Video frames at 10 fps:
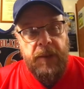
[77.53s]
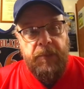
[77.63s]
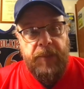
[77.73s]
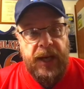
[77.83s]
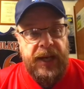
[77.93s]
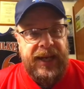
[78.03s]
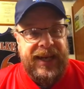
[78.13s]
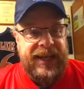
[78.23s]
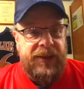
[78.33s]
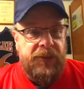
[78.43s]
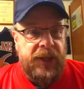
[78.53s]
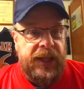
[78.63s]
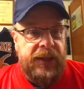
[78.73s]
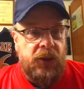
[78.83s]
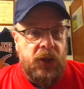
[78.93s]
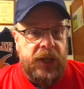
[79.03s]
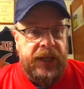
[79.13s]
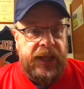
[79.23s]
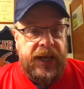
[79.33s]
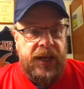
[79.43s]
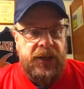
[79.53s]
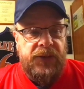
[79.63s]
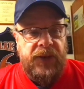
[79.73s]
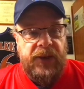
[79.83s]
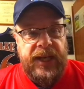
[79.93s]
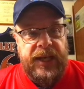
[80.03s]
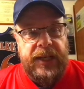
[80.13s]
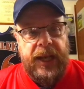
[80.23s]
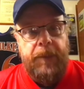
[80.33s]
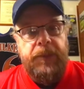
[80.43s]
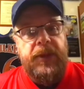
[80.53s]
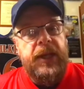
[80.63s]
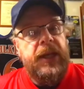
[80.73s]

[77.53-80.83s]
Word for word: But I didn't really look at the cards very in depth.